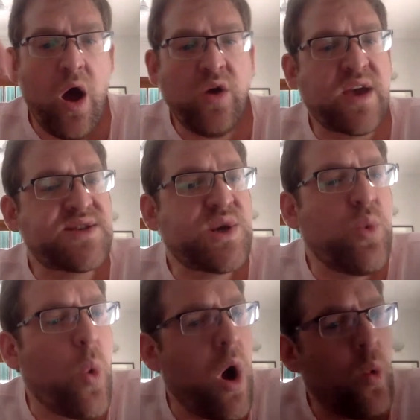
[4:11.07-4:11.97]
Okay,
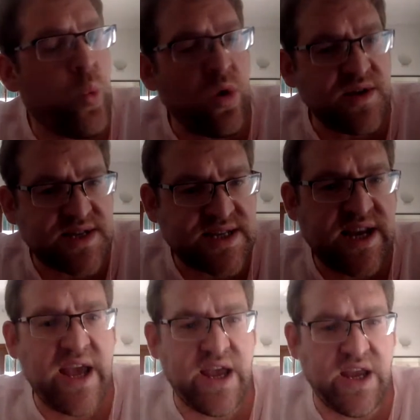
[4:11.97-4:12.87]
so at what
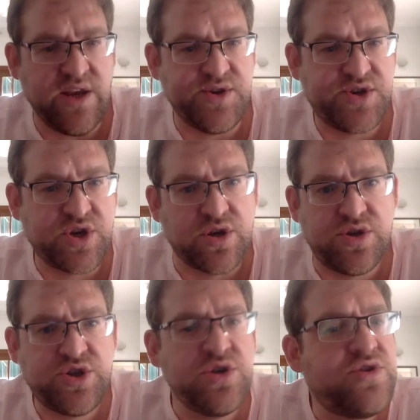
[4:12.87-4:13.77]
stage
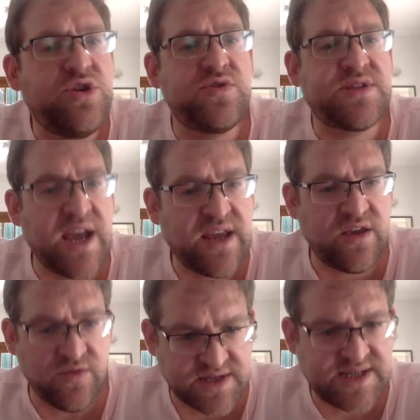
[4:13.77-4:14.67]
should you take
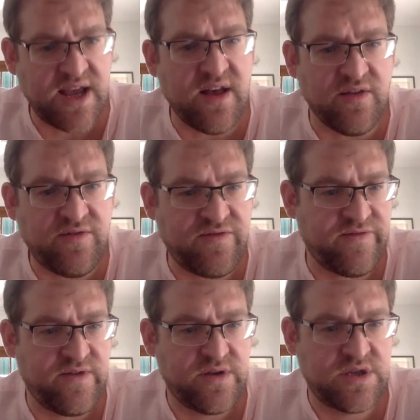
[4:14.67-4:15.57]
yourself
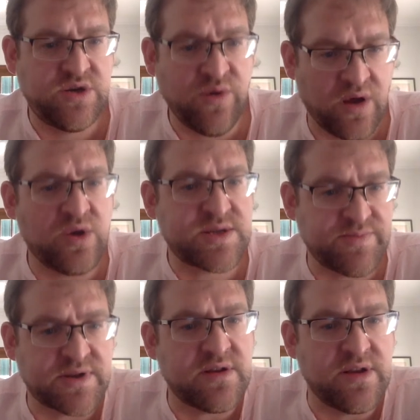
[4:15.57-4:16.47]
to a
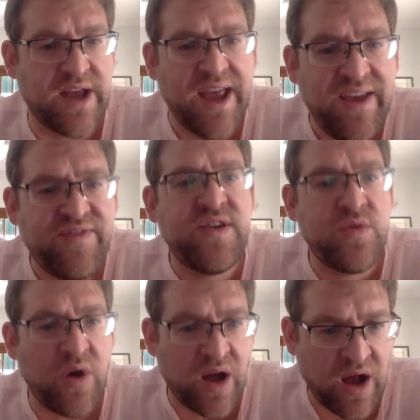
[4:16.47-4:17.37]
hospital if
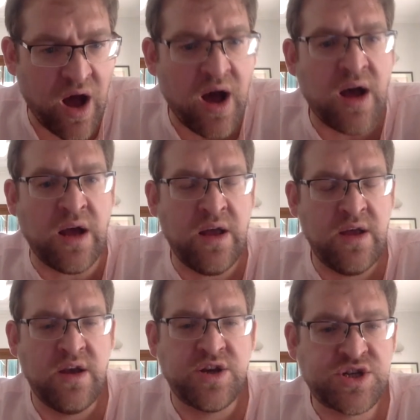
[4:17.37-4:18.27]
you are
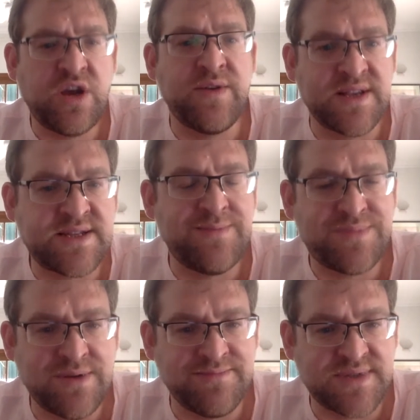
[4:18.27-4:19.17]
showing
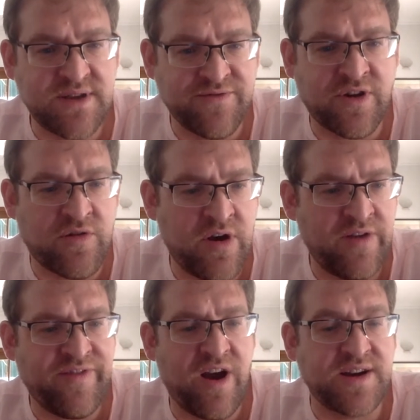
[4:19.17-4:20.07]
symptoms of
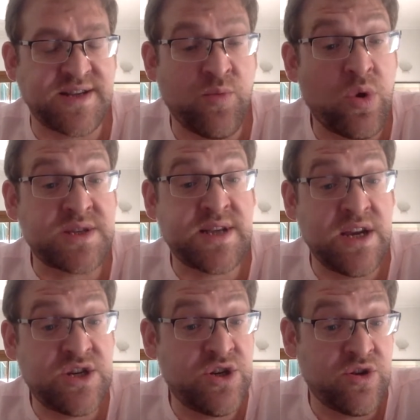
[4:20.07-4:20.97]
coronavirus? And what stage
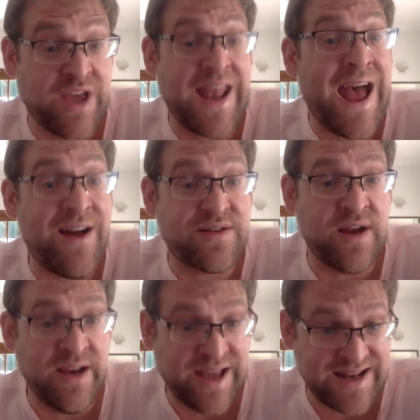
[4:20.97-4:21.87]
should you get out
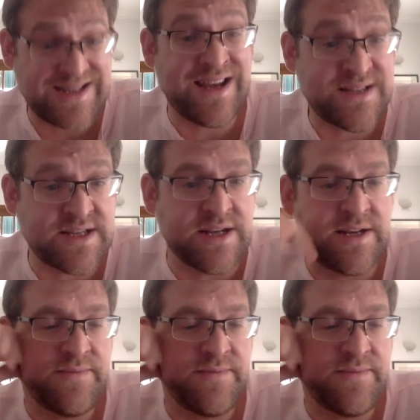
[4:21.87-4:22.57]
and get tested?